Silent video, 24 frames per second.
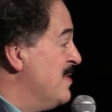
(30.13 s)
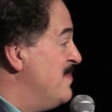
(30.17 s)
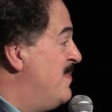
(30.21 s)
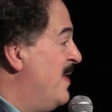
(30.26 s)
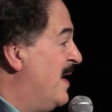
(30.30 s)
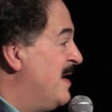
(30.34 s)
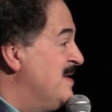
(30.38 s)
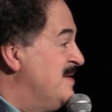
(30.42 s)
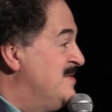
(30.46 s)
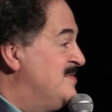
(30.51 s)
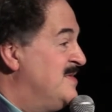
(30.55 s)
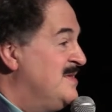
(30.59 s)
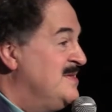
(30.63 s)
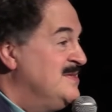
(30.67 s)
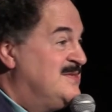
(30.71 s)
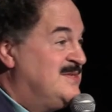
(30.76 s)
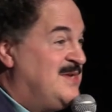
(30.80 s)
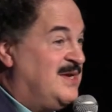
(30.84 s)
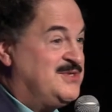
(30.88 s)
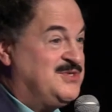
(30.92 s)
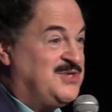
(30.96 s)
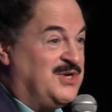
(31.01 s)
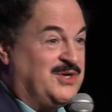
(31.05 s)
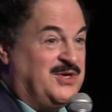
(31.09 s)
Everybody's in
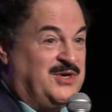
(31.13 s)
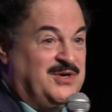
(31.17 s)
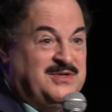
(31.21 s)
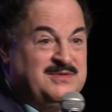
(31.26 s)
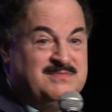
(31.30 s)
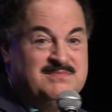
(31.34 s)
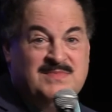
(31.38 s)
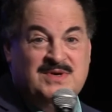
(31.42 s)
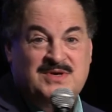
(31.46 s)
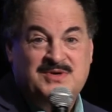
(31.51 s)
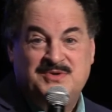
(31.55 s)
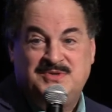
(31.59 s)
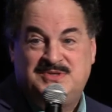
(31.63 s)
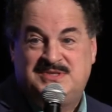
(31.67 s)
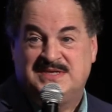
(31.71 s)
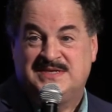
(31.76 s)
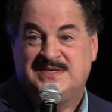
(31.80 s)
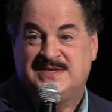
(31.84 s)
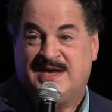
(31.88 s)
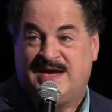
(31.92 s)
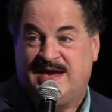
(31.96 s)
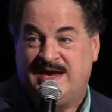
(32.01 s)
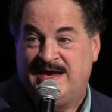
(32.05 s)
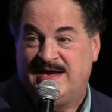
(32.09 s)
such a good mood
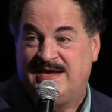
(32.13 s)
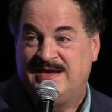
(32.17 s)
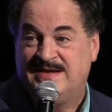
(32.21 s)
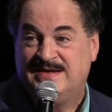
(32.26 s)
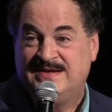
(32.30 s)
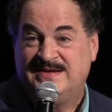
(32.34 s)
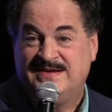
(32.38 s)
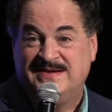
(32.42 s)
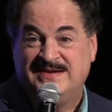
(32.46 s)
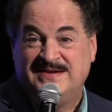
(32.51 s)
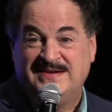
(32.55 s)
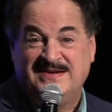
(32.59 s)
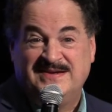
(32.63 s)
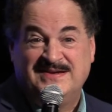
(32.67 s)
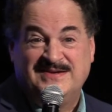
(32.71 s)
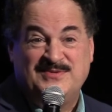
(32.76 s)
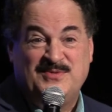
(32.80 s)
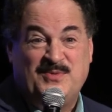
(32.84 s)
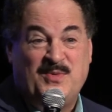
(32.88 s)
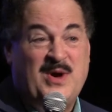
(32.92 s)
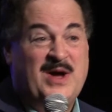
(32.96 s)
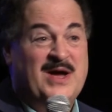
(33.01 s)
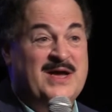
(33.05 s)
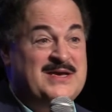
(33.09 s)
today.
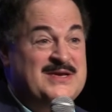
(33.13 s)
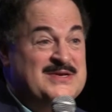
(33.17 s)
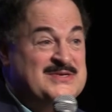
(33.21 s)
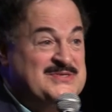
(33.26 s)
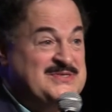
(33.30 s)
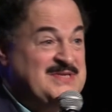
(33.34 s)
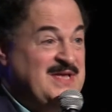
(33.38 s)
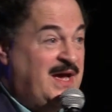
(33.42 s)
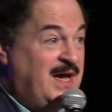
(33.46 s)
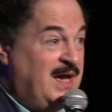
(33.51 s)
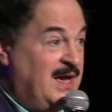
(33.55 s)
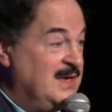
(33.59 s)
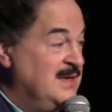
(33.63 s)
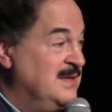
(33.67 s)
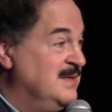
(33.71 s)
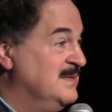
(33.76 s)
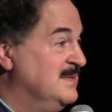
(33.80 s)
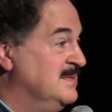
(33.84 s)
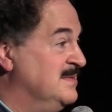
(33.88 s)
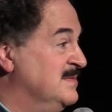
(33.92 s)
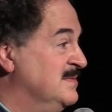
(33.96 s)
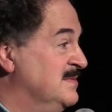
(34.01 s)
Why is that?